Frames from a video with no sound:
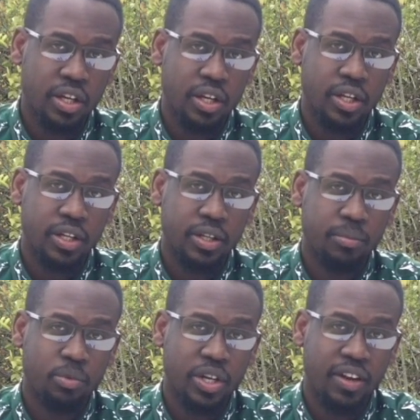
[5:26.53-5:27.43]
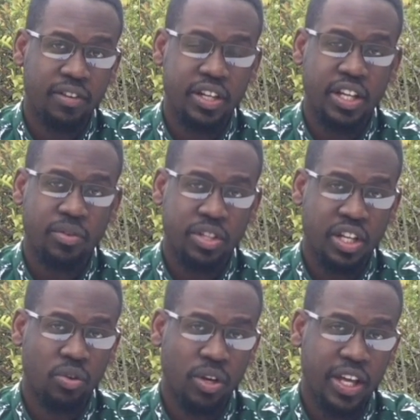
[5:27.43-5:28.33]
Mudavadi and
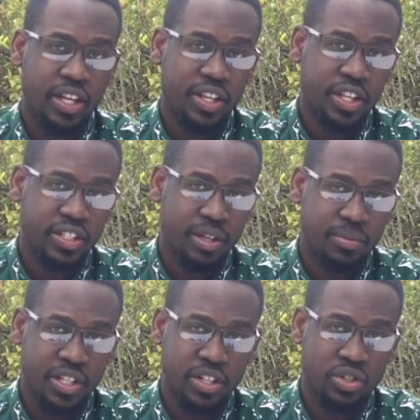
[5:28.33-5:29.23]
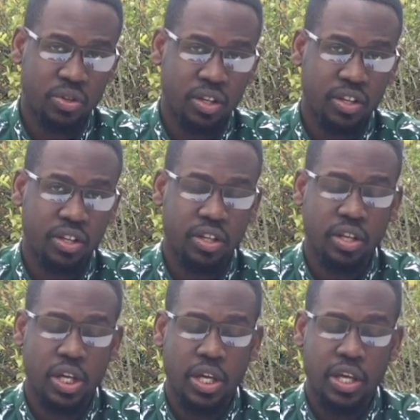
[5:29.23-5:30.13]
Wetangula anything substantial.
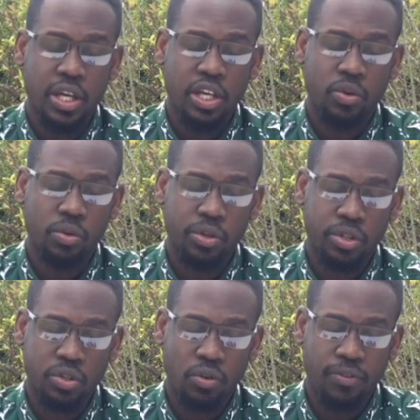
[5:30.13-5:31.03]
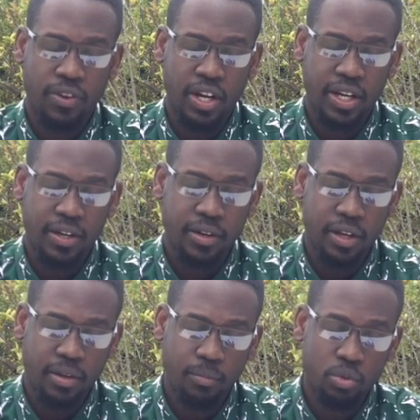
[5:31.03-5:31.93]
He could not offer
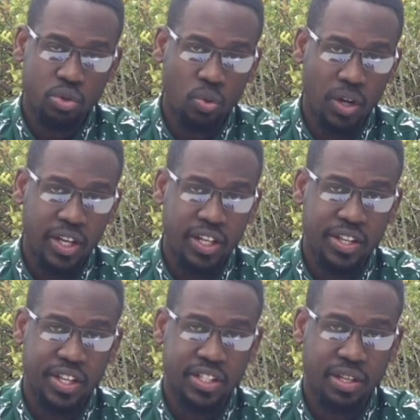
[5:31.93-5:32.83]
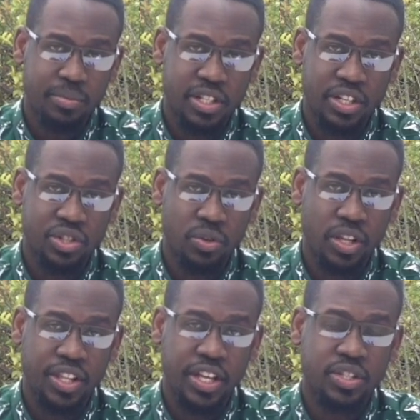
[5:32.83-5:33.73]
Mutua anything substantial,
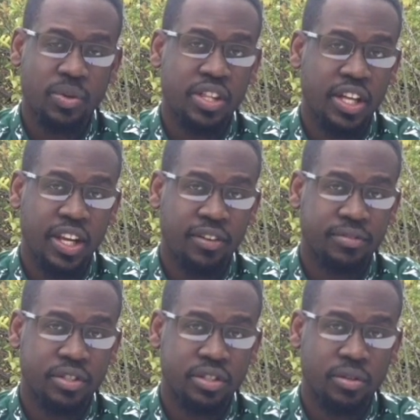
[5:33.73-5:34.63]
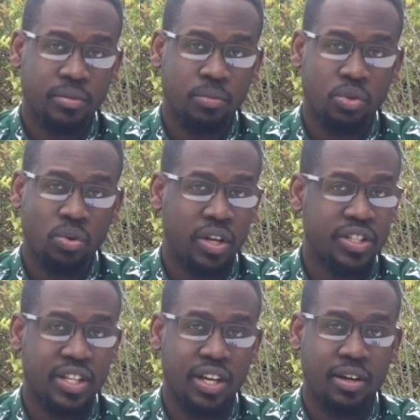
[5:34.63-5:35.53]
and that is why they left. Mutua
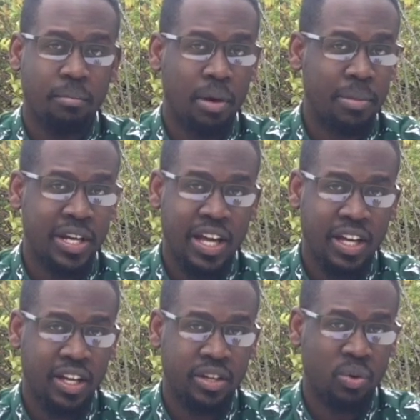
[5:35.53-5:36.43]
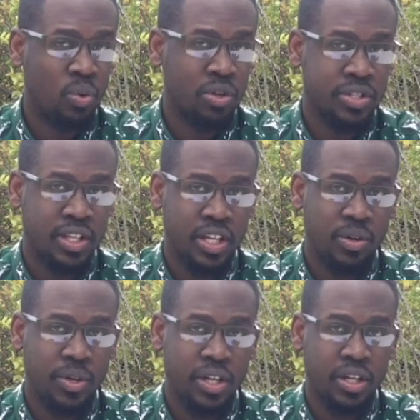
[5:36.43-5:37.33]
is a Baba diehard, was
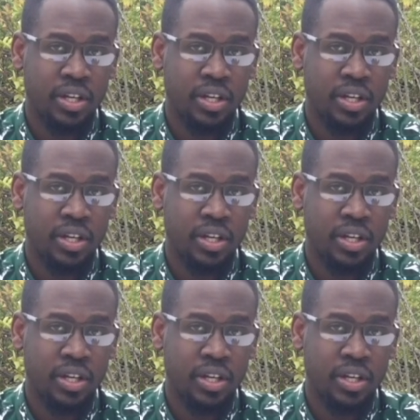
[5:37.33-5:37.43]
anyway.